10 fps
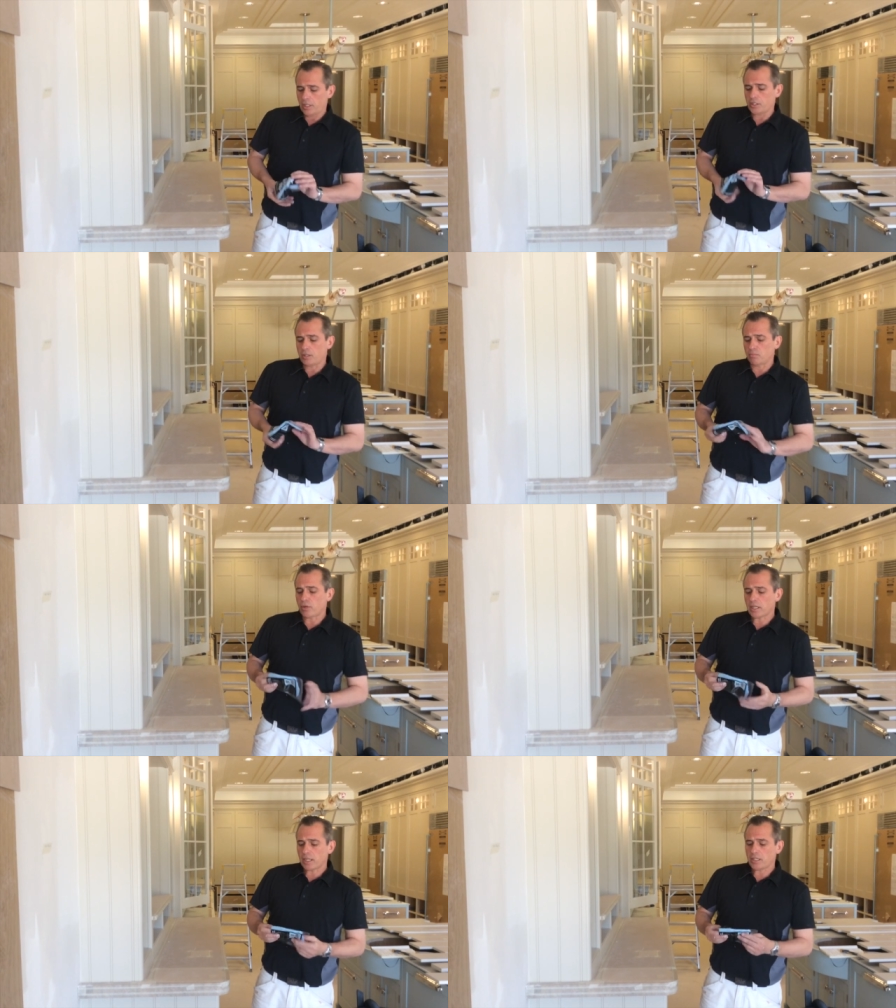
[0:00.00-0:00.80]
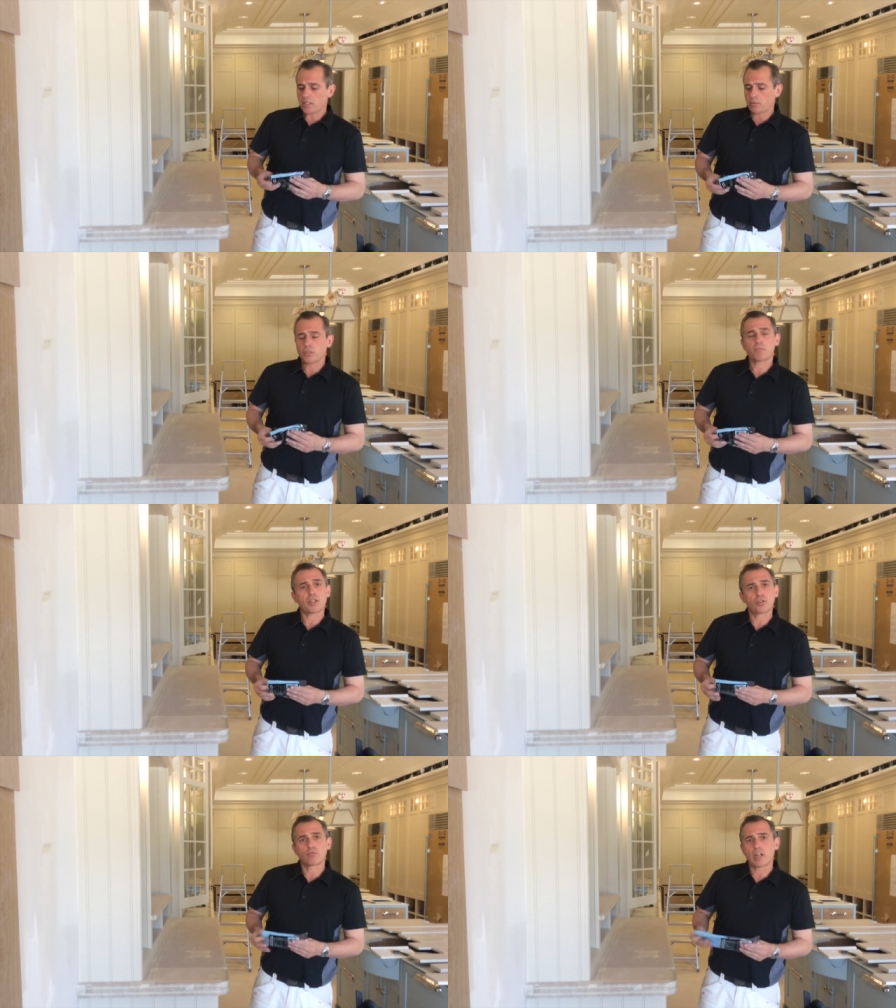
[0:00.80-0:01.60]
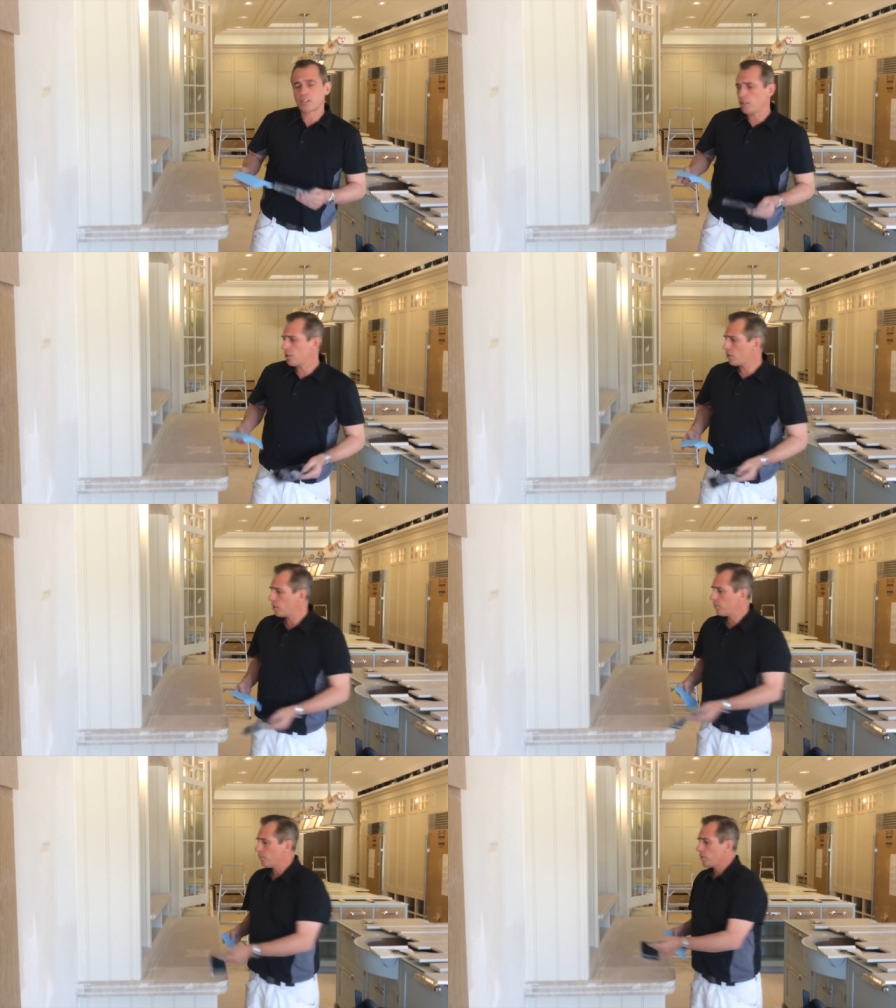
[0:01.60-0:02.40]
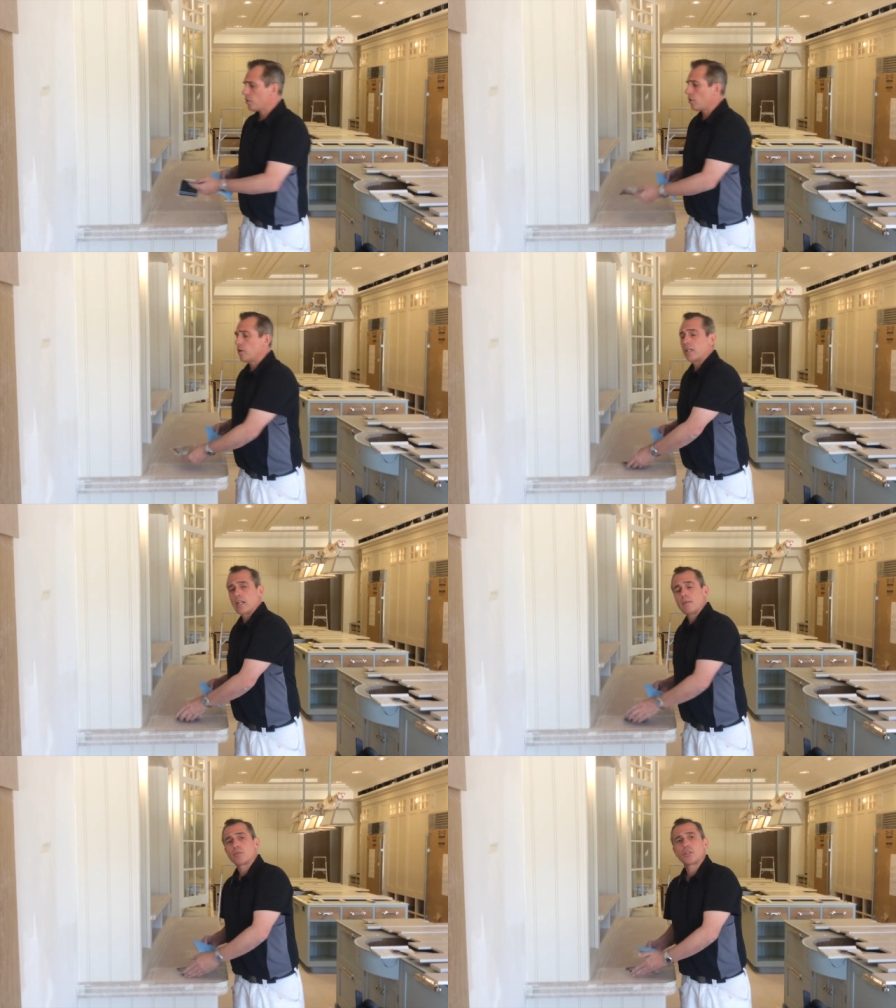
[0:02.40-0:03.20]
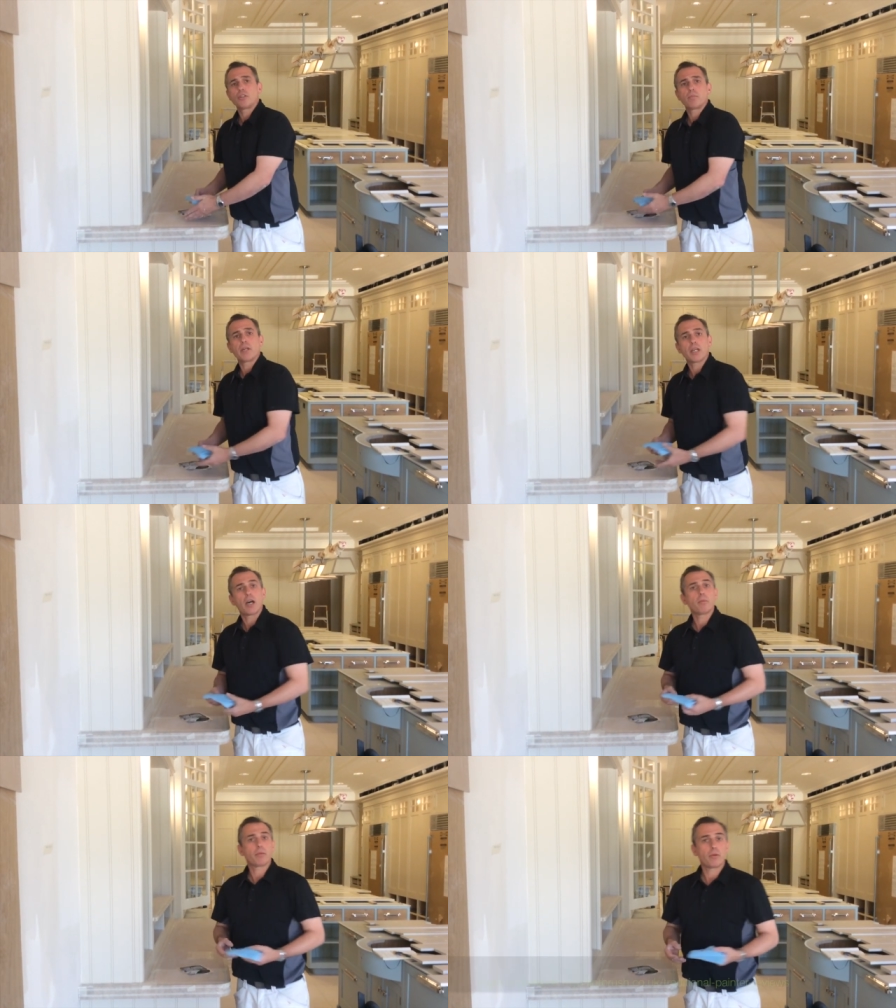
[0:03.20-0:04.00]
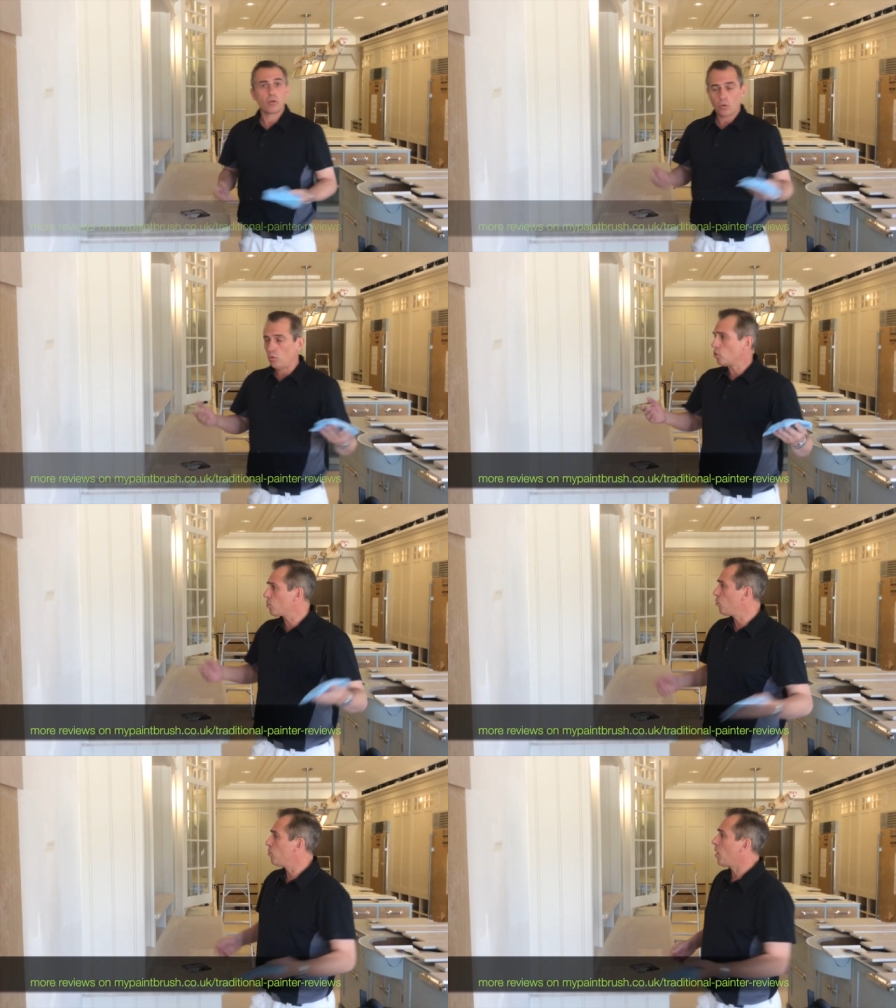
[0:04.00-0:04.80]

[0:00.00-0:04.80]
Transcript: It's impregnated with special resins, so it enables you to pick up all small